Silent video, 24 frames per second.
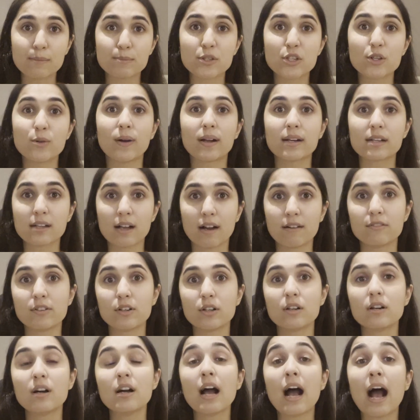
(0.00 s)
uncover
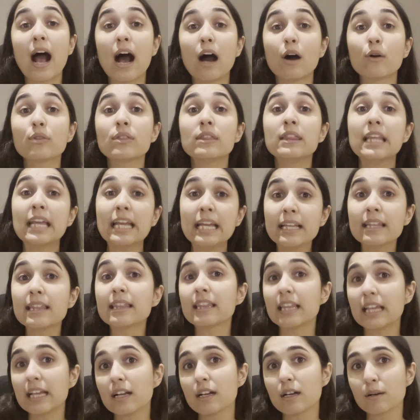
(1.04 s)
how they
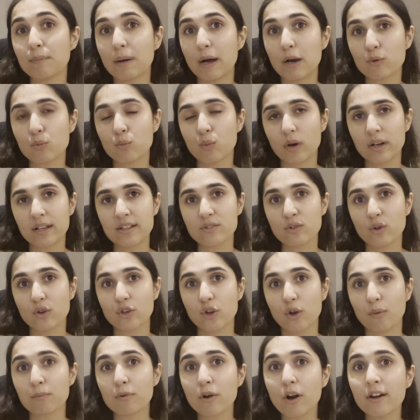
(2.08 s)
think about what is on your
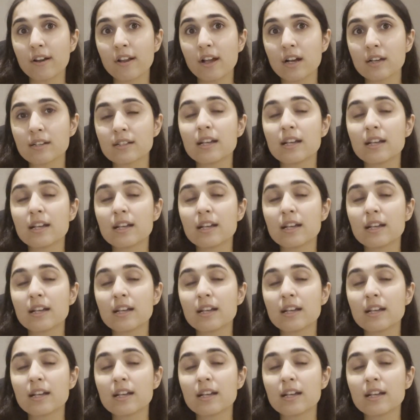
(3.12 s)
product